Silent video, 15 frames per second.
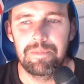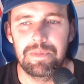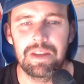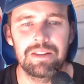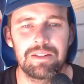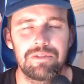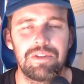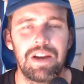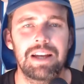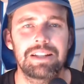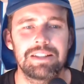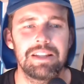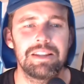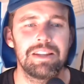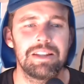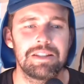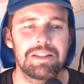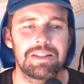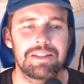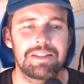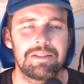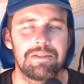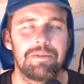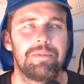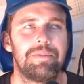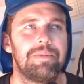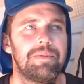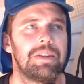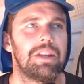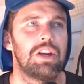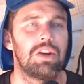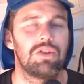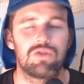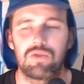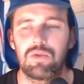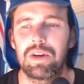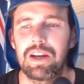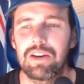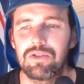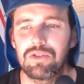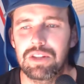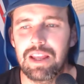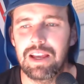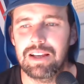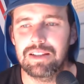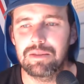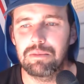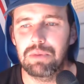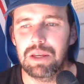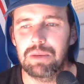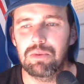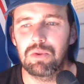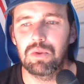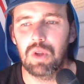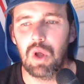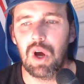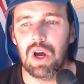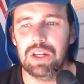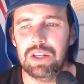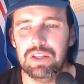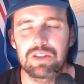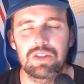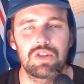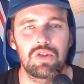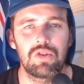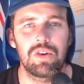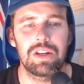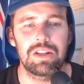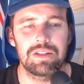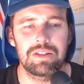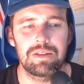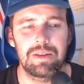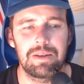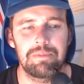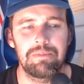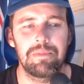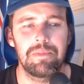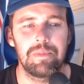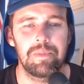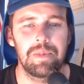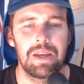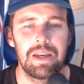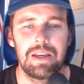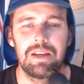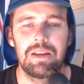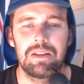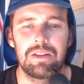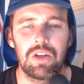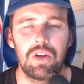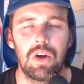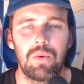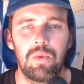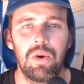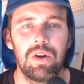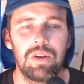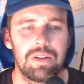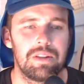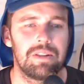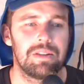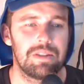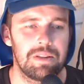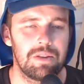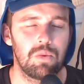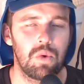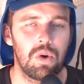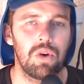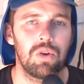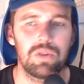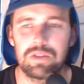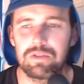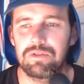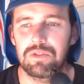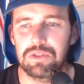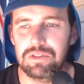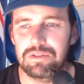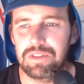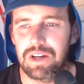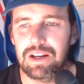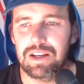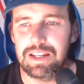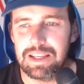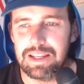And the fact that there's, 300,000 people lining the streets, and you know what? The world is full of fucking